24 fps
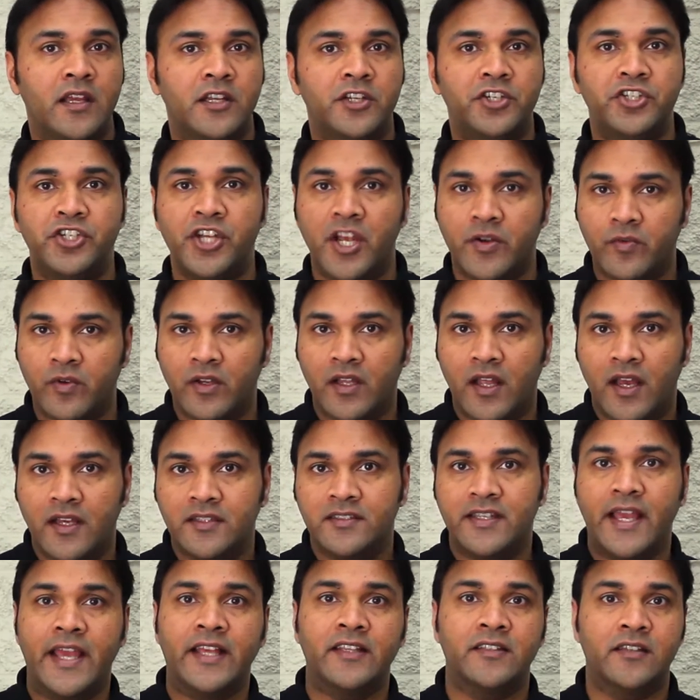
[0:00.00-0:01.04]

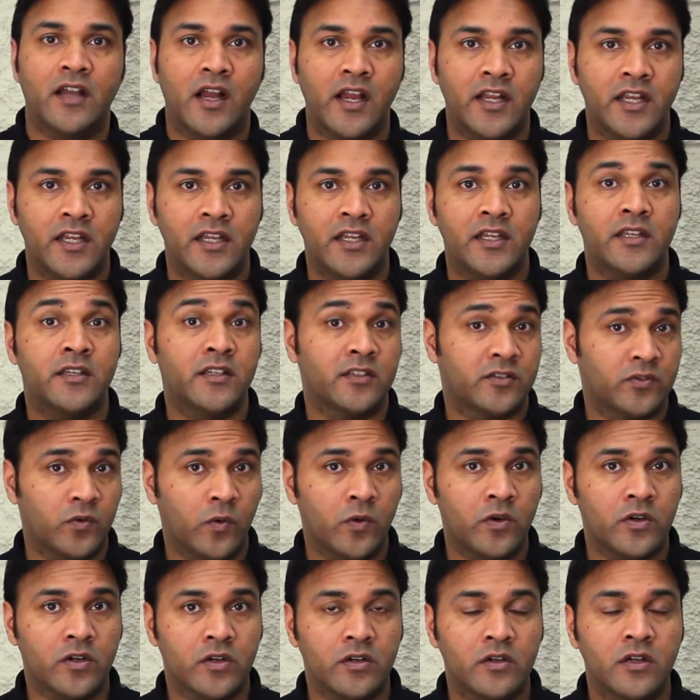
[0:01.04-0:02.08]
generalized anxiety
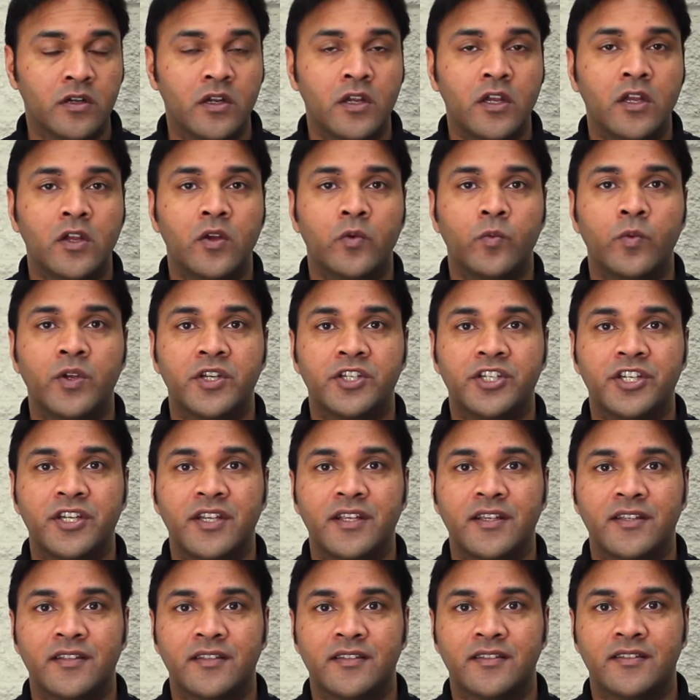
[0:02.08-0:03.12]
disorder, which
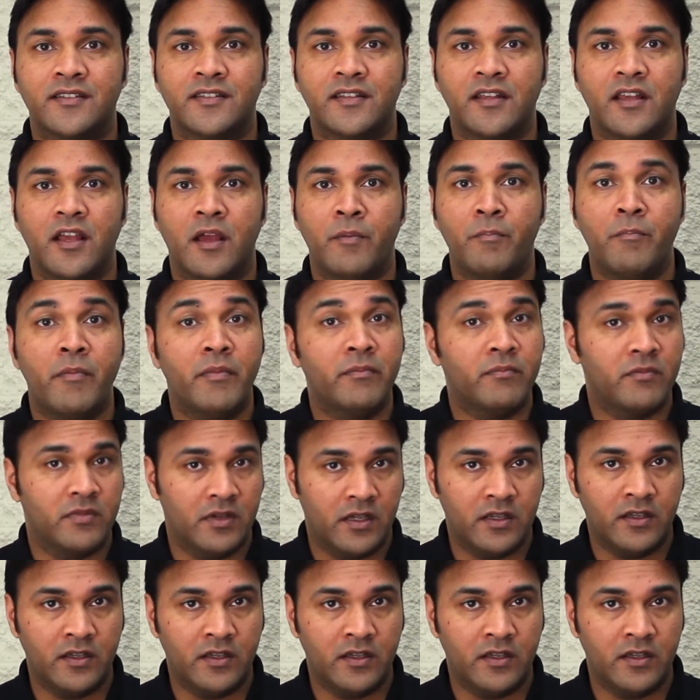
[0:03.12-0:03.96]
is an